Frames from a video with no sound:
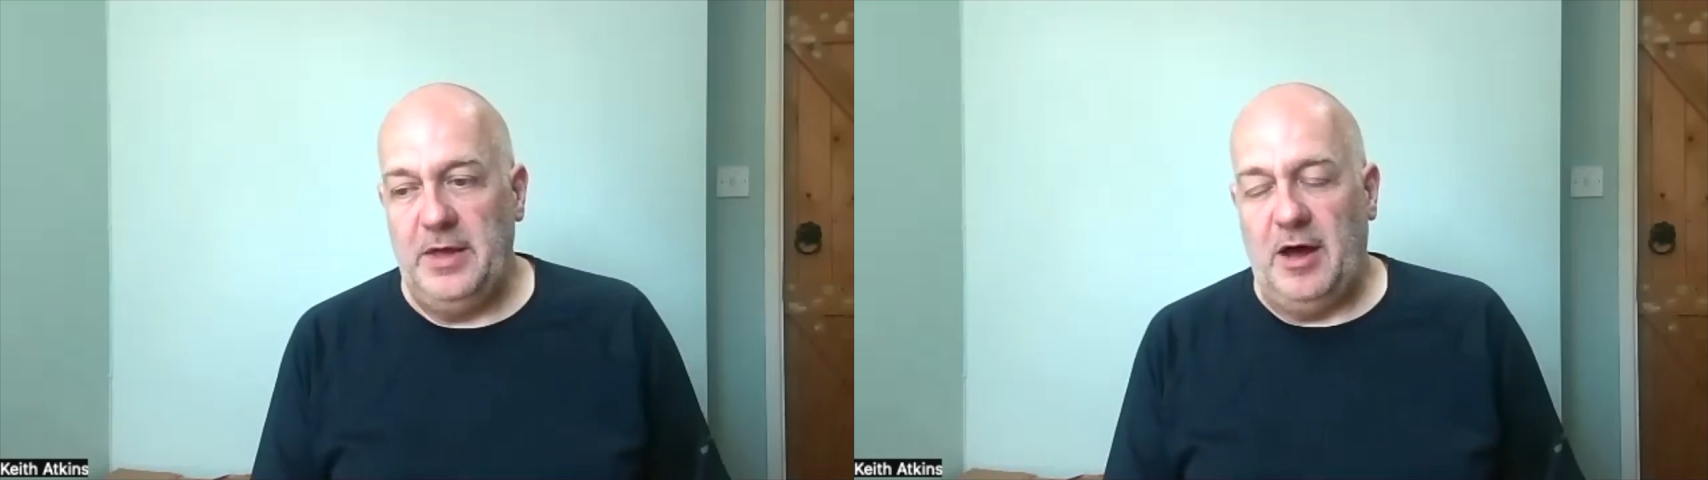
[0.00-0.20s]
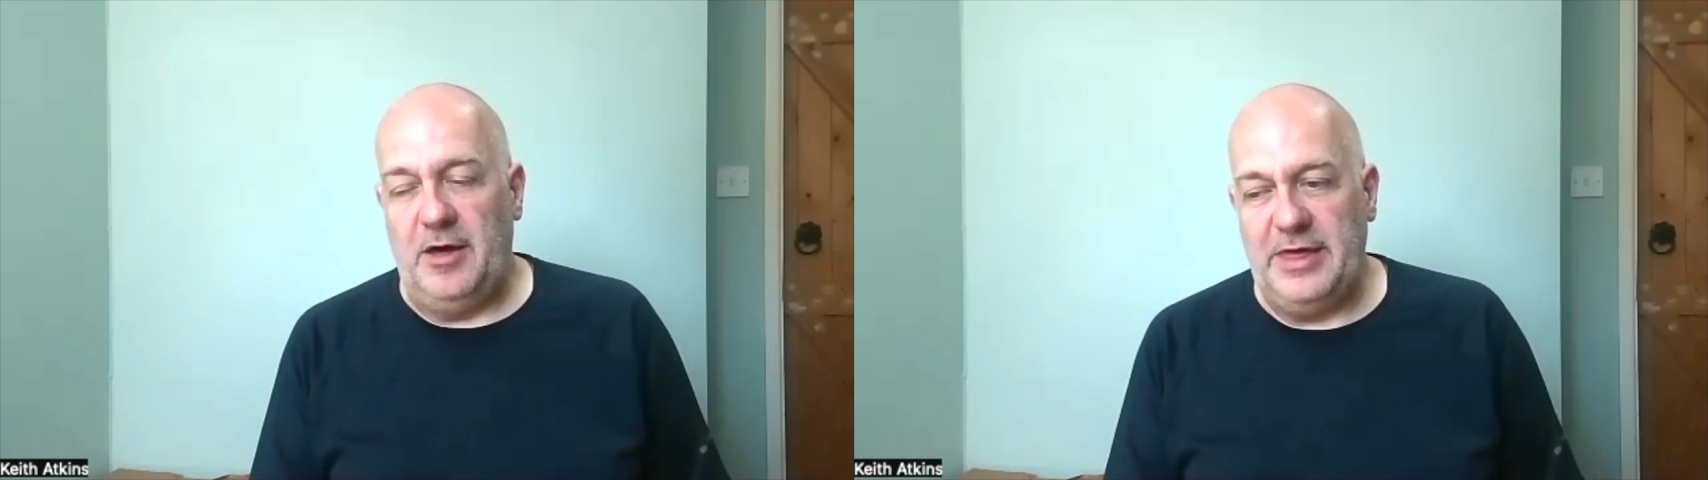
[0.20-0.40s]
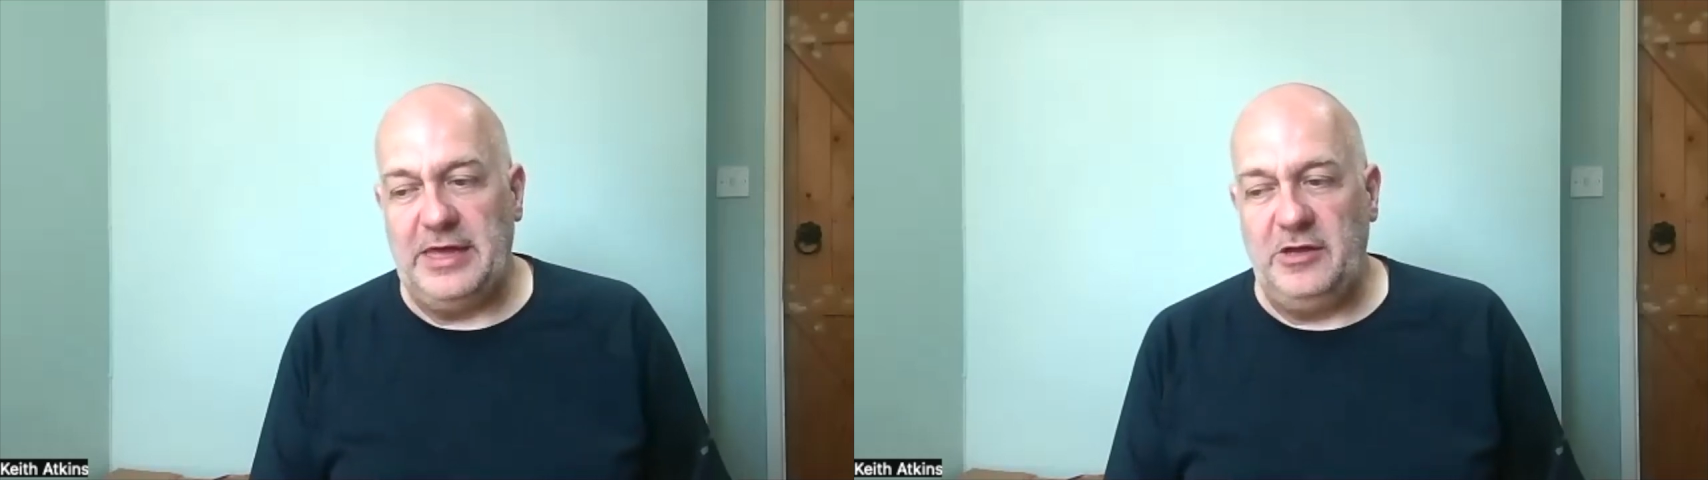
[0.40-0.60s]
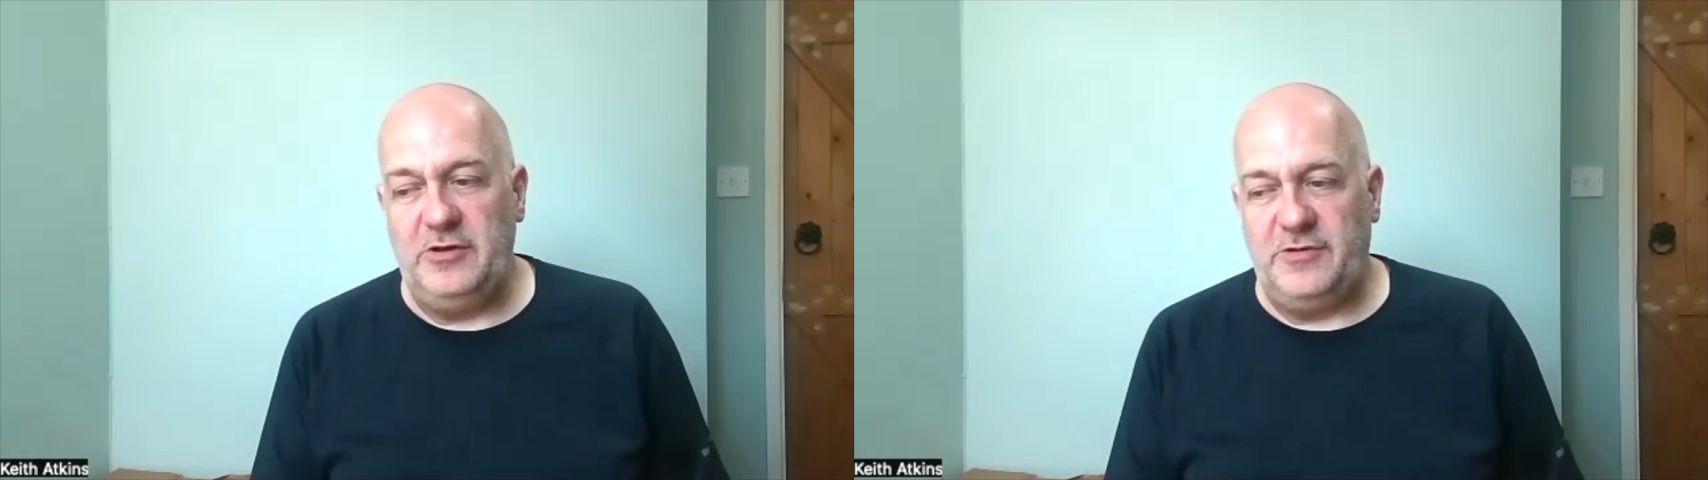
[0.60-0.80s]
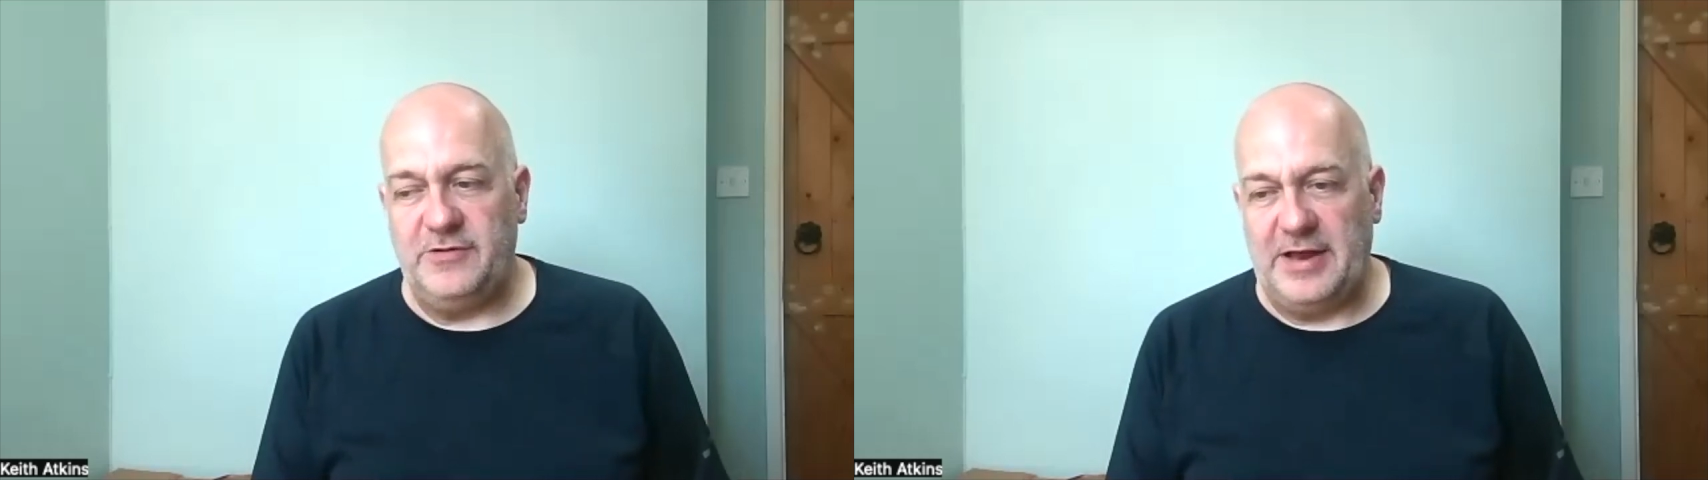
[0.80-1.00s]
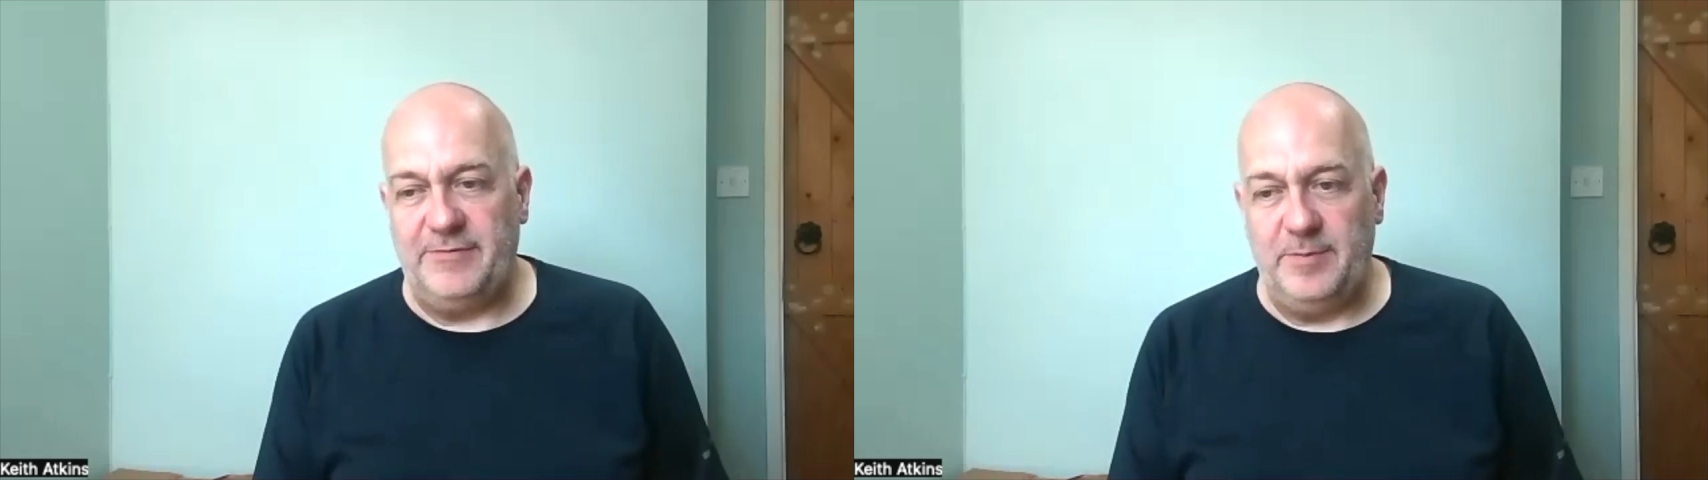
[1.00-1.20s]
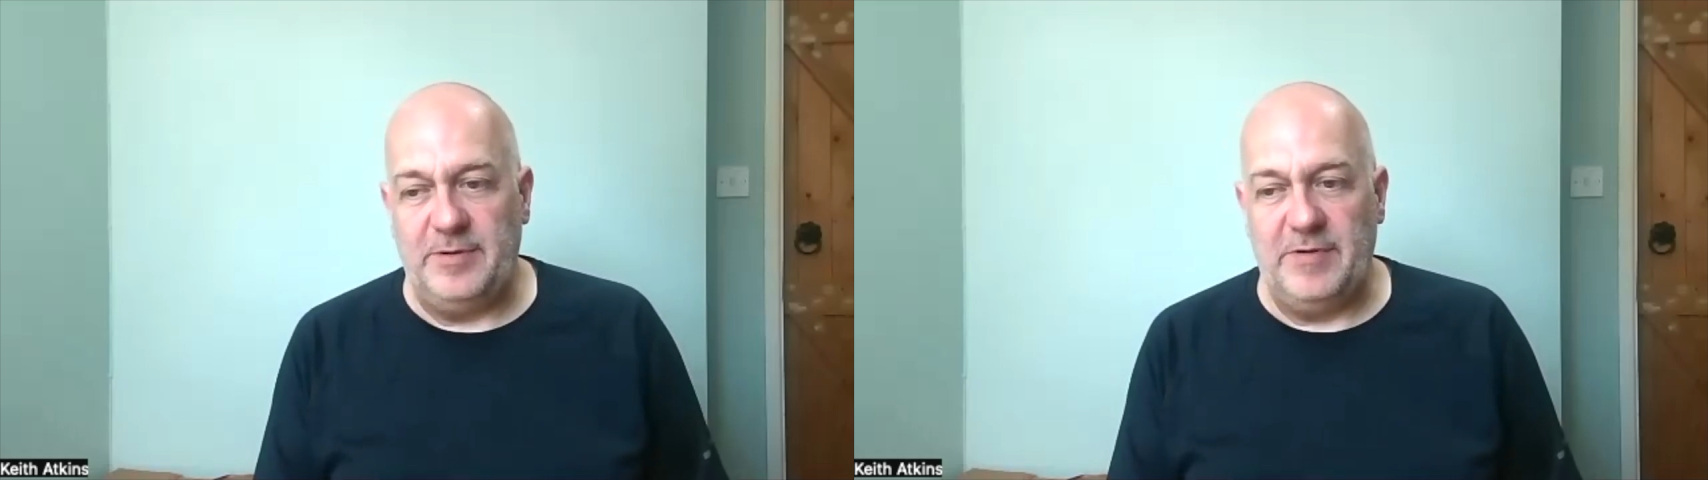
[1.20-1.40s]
I think you just have to be